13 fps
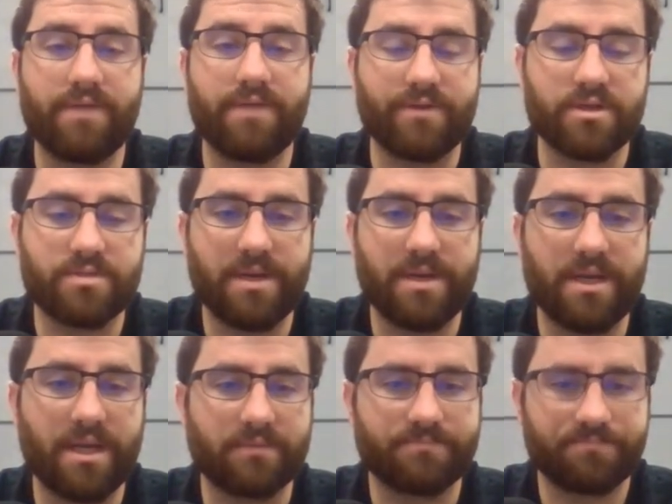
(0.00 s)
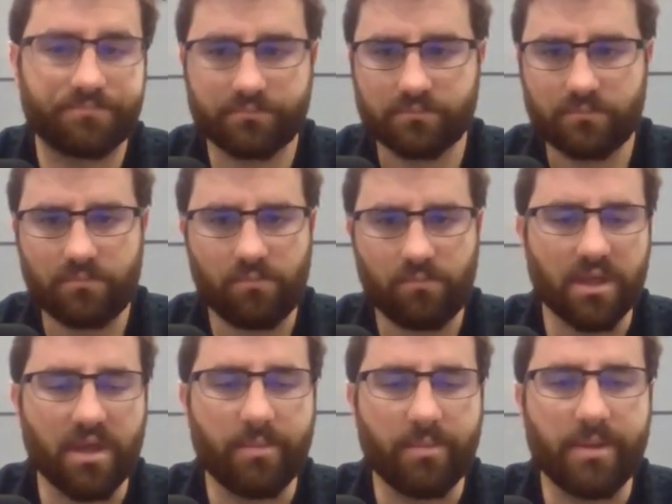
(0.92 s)
If you're spending
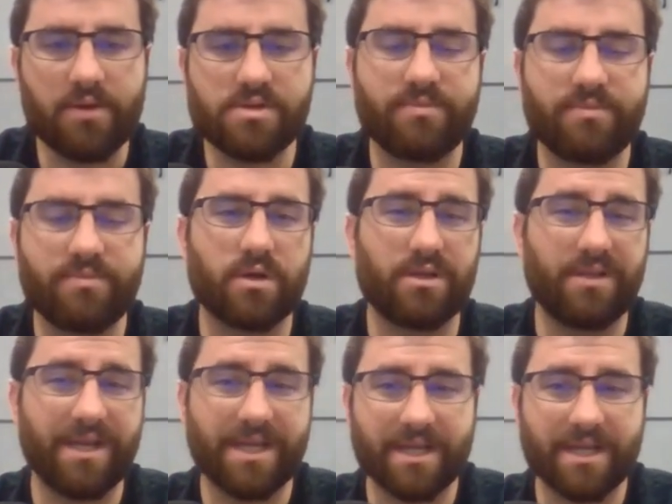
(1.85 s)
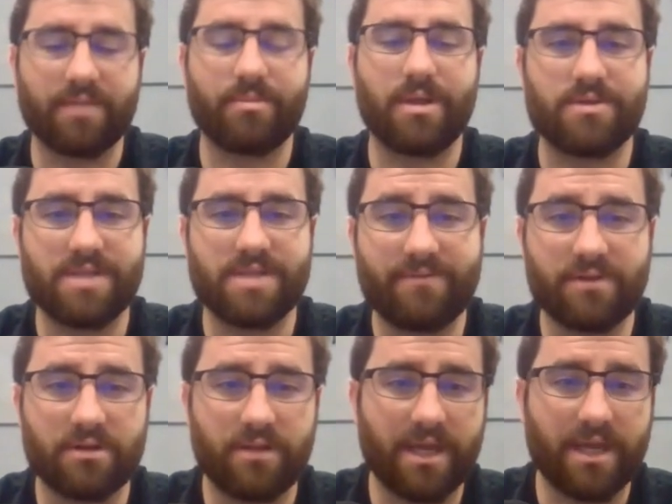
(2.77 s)
a couple hours before clinic and a couple hours
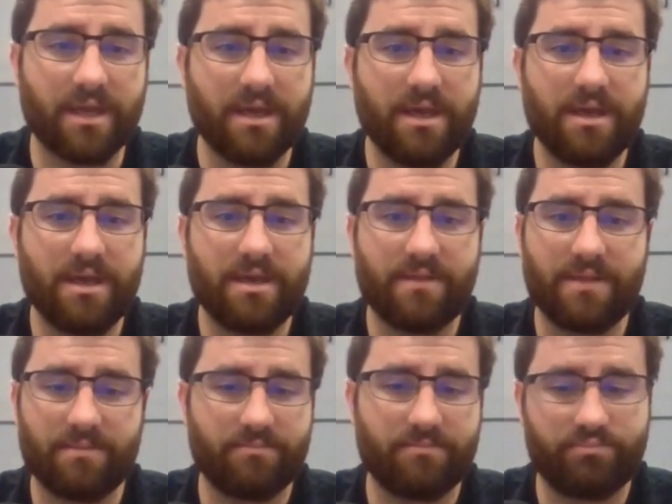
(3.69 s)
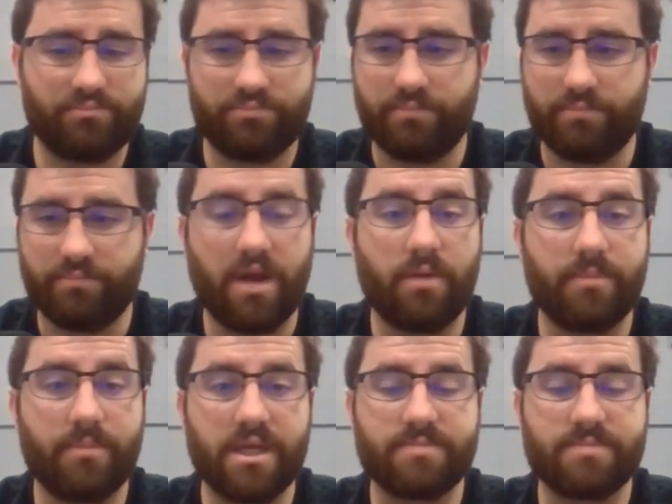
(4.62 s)
after clinic, then by all
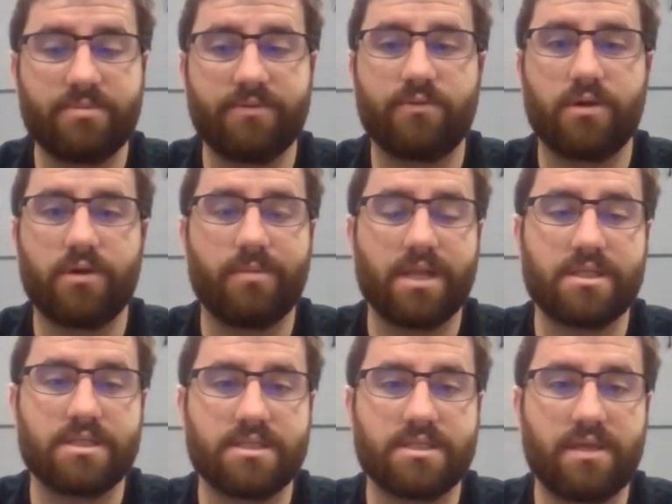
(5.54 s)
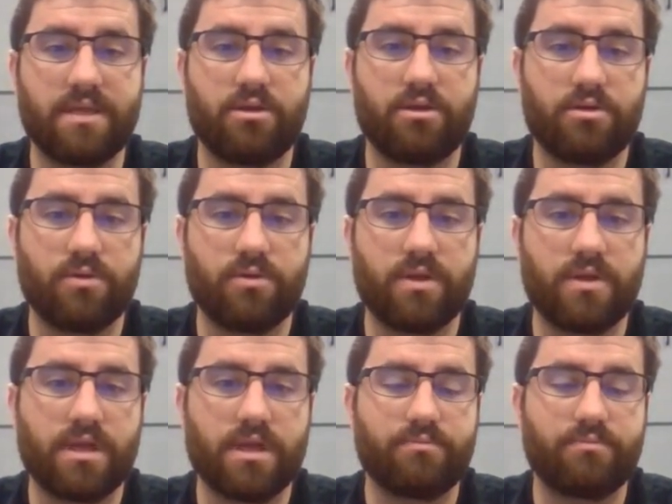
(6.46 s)
means put 40 minutes and say that you're doing that.